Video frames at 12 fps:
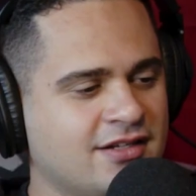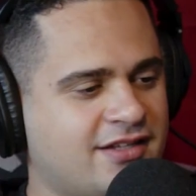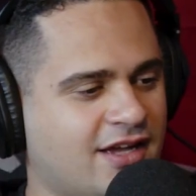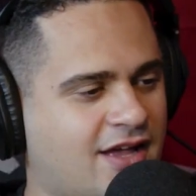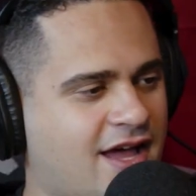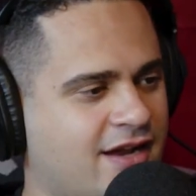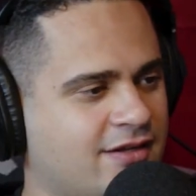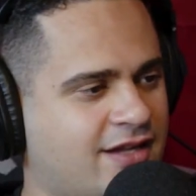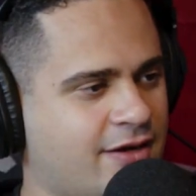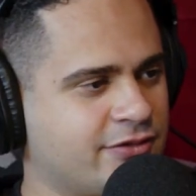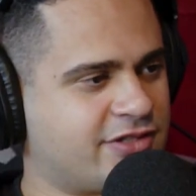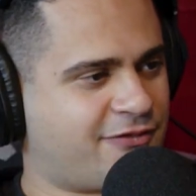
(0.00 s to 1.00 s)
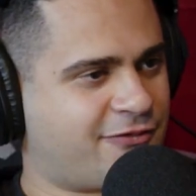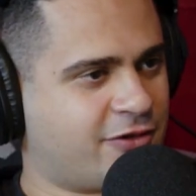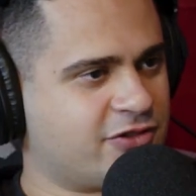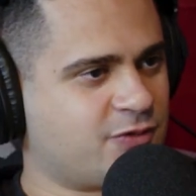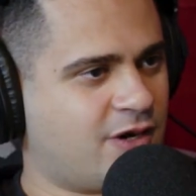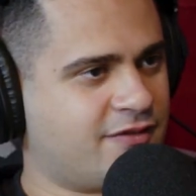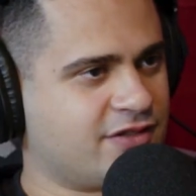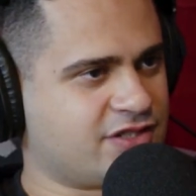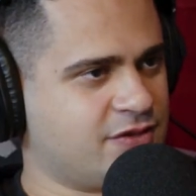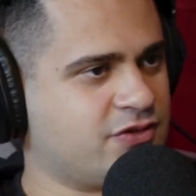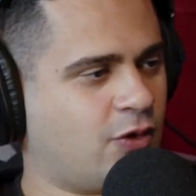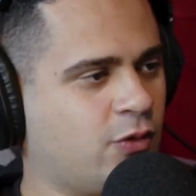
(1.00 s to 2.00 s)
Dale was the first one of us.
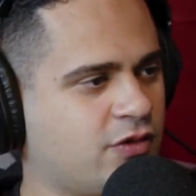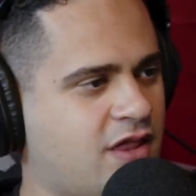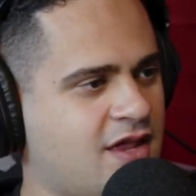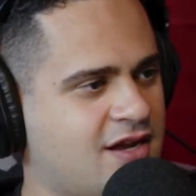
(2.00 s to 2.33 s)
He was older than